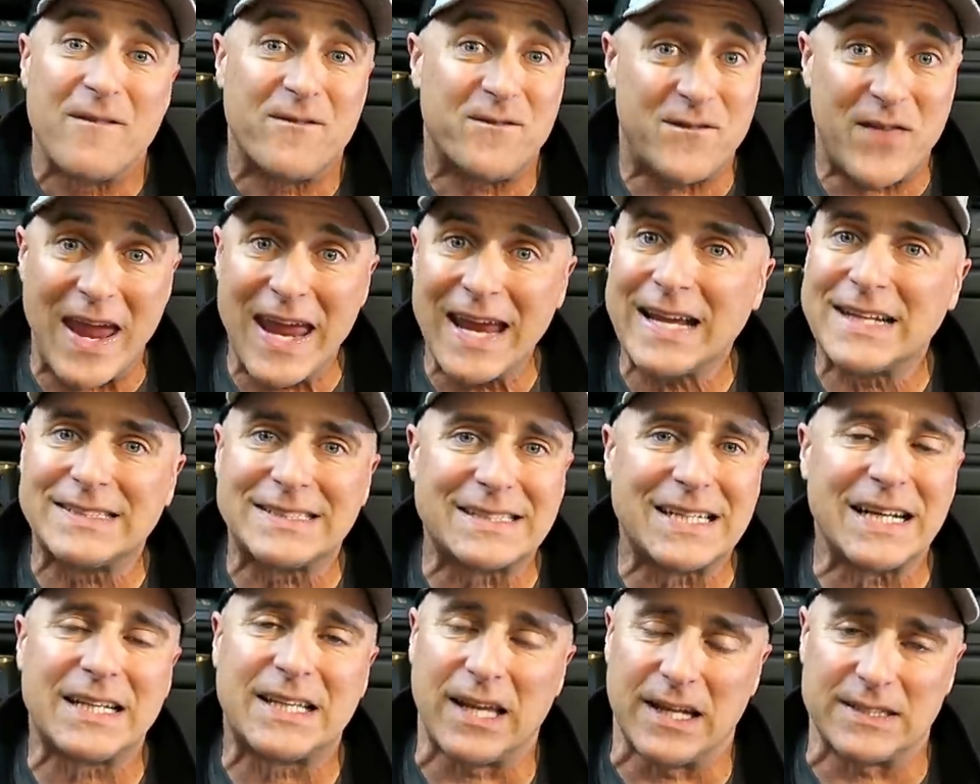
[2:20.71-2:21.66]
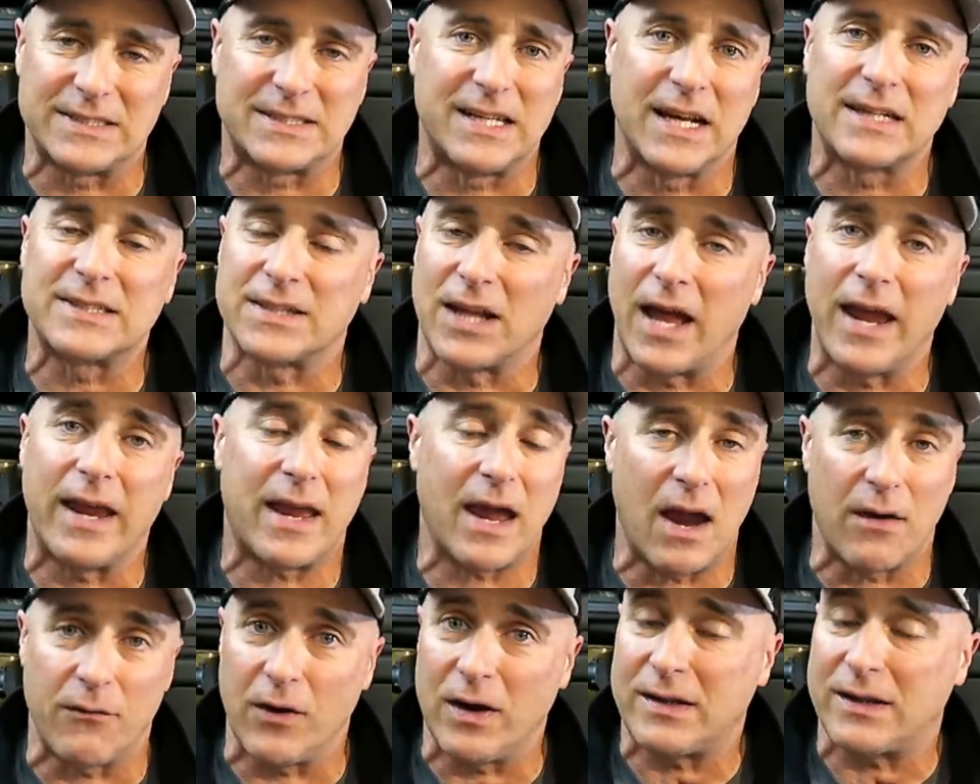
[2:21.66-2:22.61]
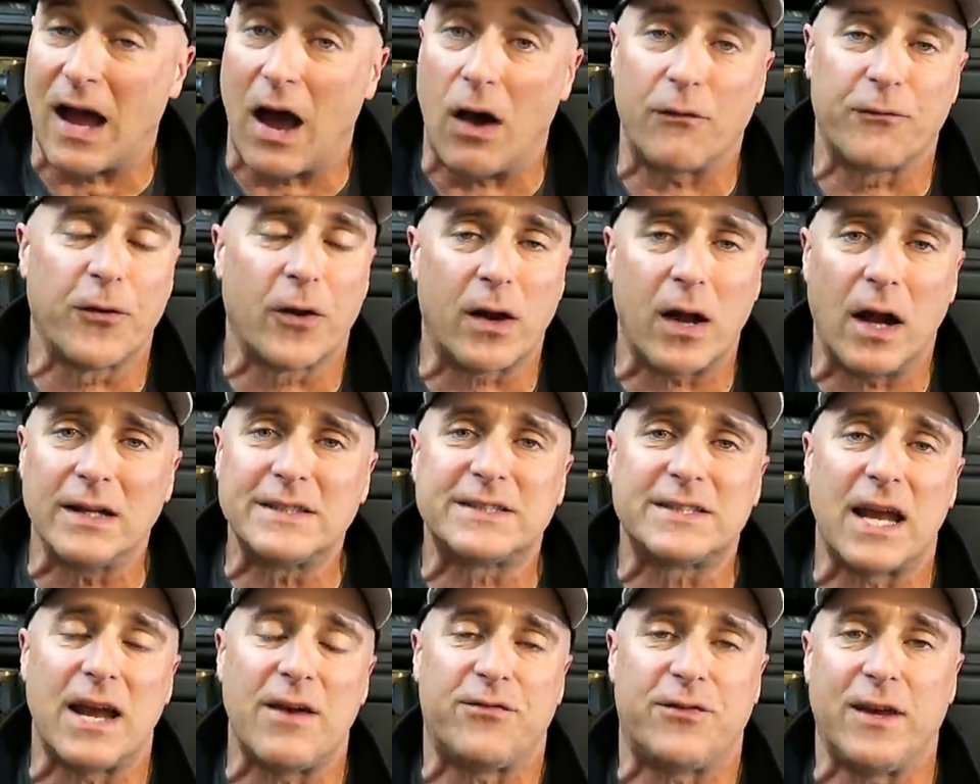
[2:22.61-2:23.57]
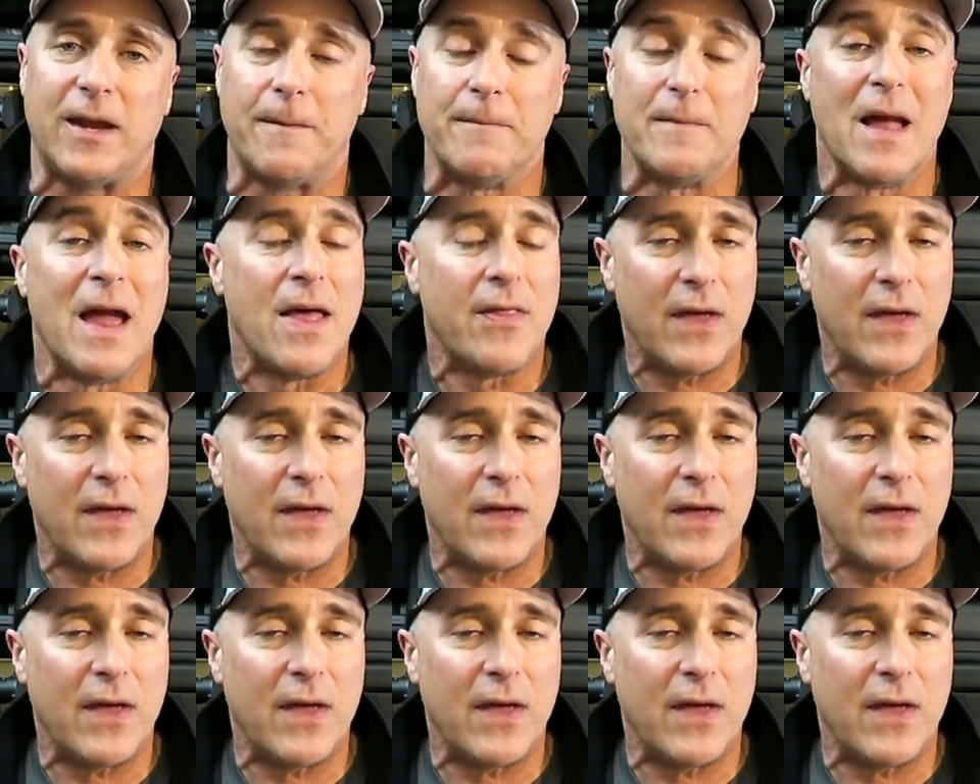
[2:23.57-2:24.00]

fake statistics like Everytown for Gun Safety.